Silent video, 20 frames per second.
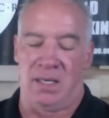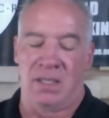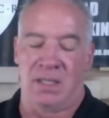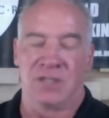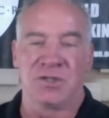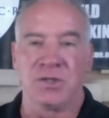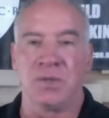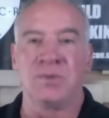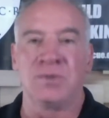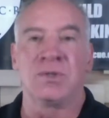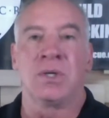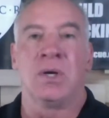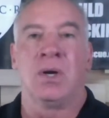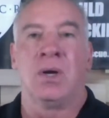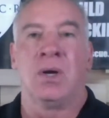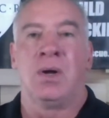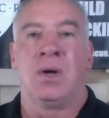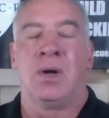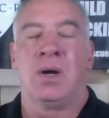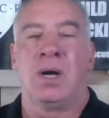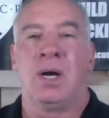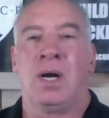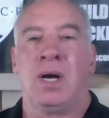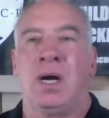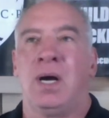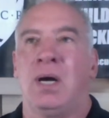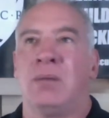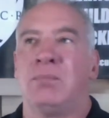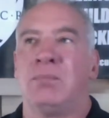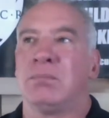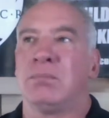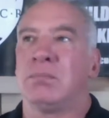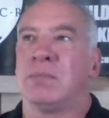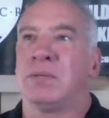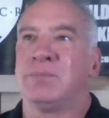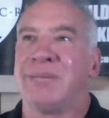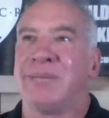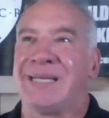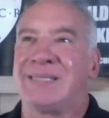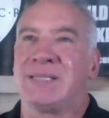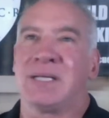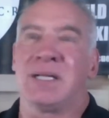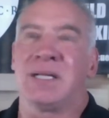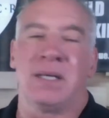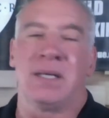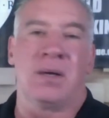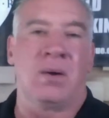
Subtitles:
This dude's basically a